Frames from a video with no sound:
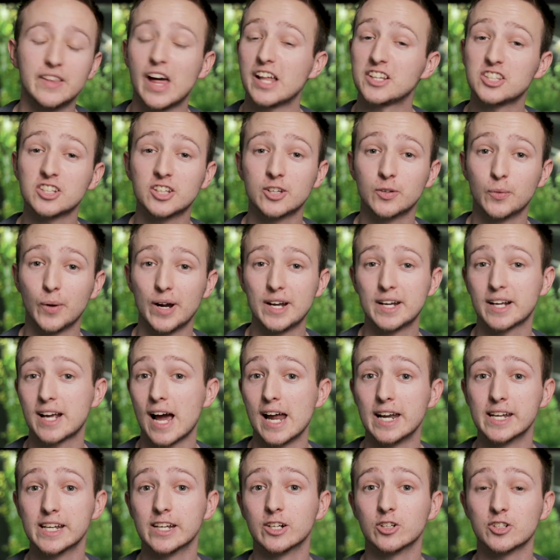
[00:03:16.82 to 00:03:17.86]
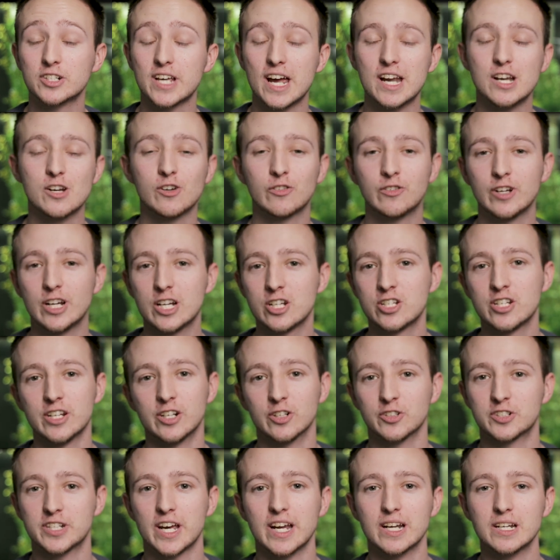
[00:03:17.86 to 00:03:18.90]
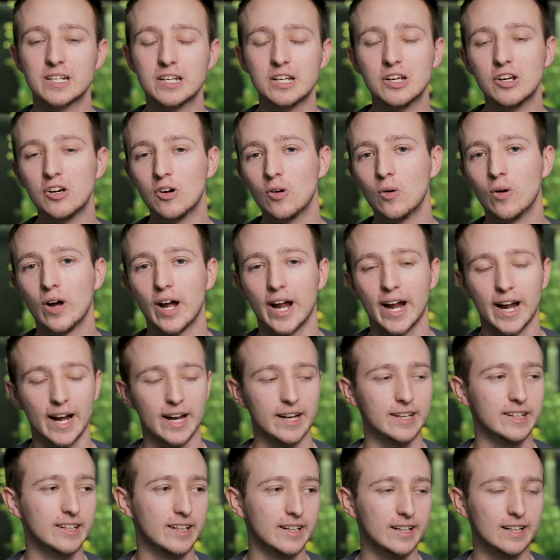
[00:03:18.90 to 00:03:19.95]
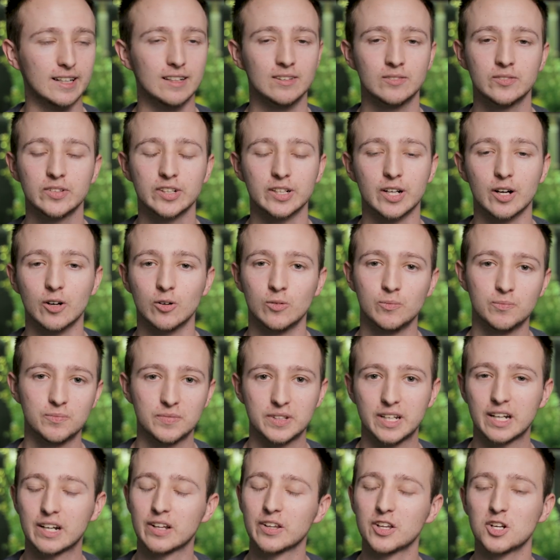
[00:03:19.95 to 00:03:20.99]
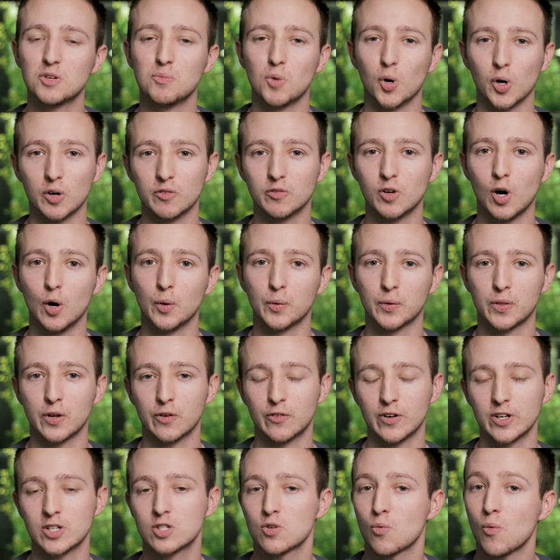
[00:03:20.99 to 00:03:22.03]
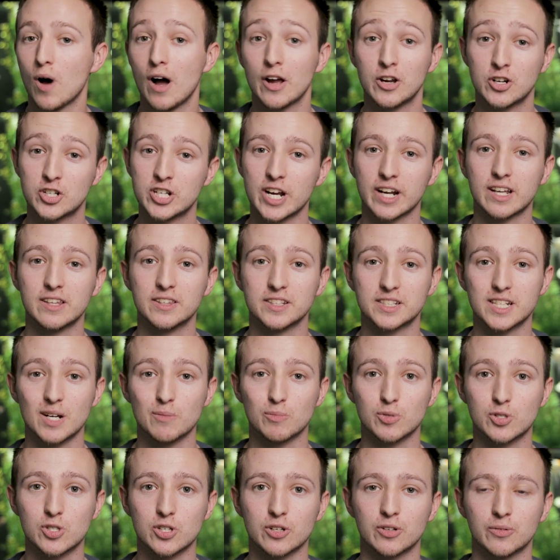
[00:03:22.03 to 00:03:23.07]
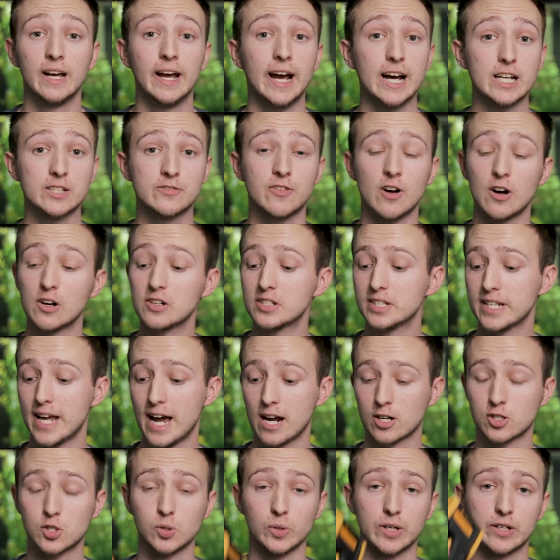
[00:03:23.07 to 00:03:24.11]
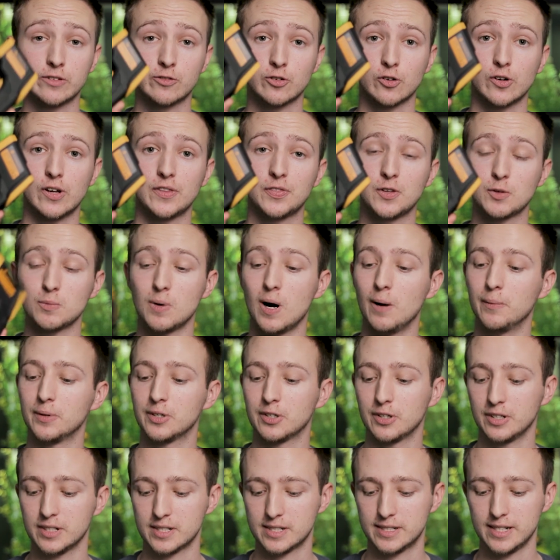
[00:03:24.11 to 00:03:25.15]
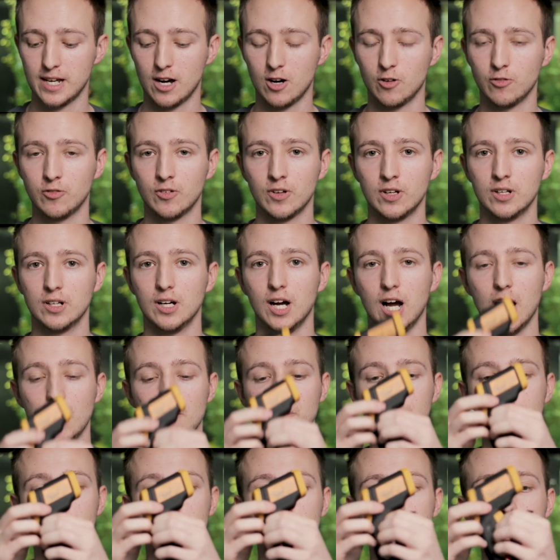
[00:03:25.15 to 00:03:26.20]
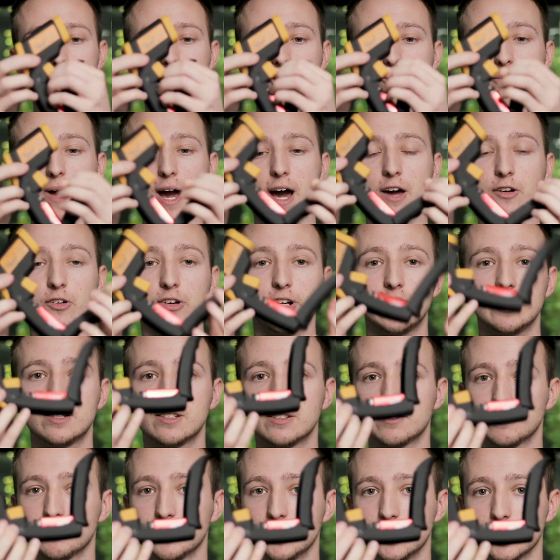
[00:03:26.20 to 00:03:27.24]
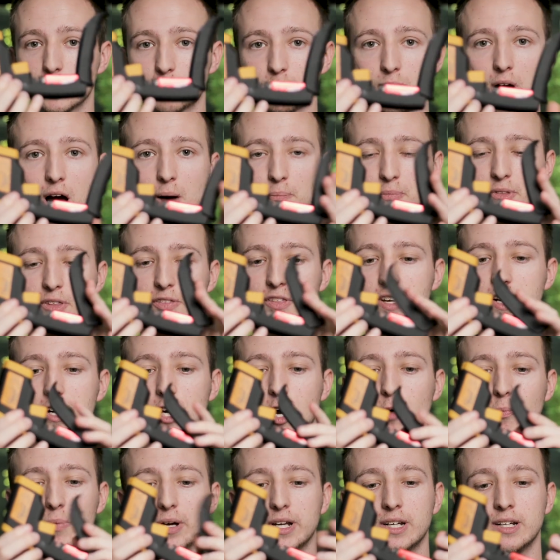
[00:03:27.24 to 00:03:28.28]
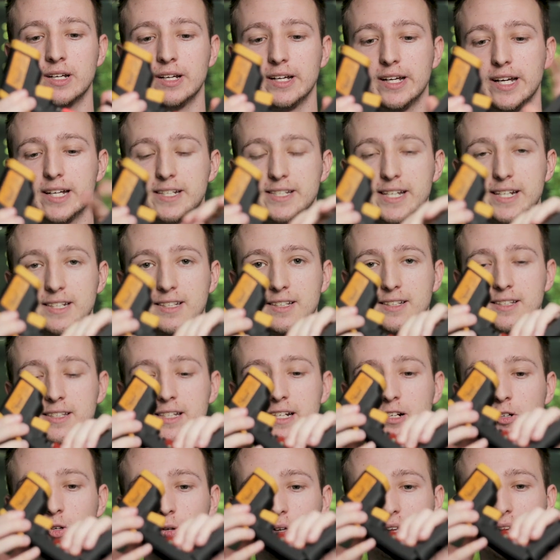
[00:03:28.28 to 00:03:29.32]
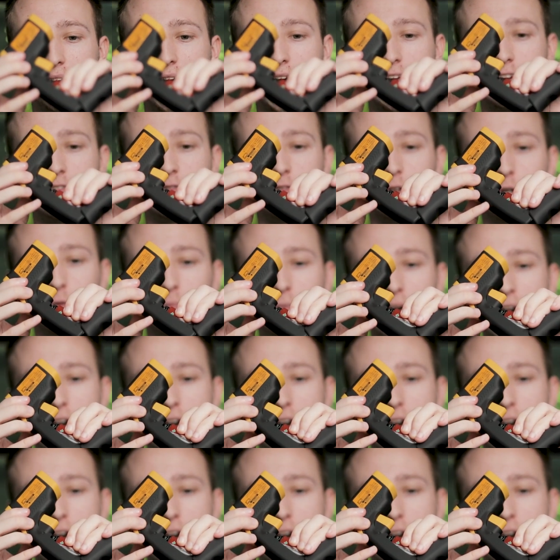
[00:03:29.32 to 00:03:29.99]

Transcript: That's a good way to kind of entertain your fish, entertain you, and you know, get a little more involved with your fish while you're checking the temperature. As far as the actual infrared thermometer itself, to change the batteries, you just pop the thing open. It takes a single 9-volt